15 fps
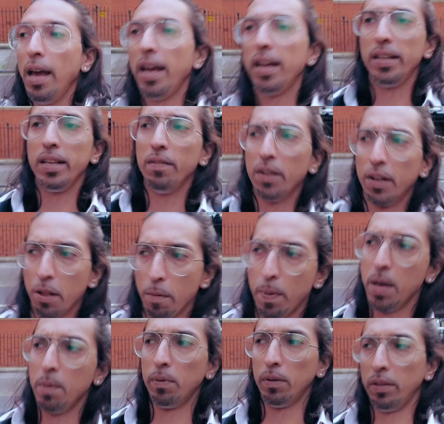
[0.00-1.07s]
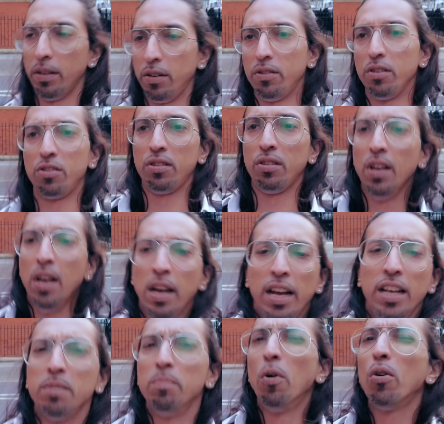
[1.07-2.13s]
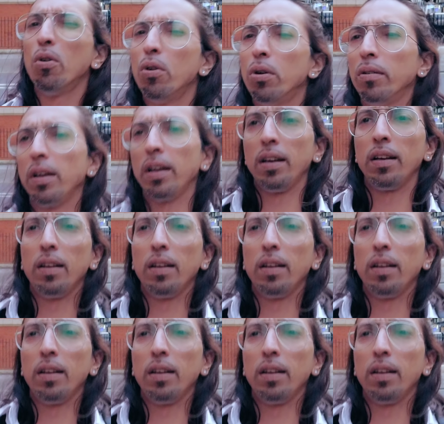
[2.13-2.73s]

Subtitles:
And even other people, it's more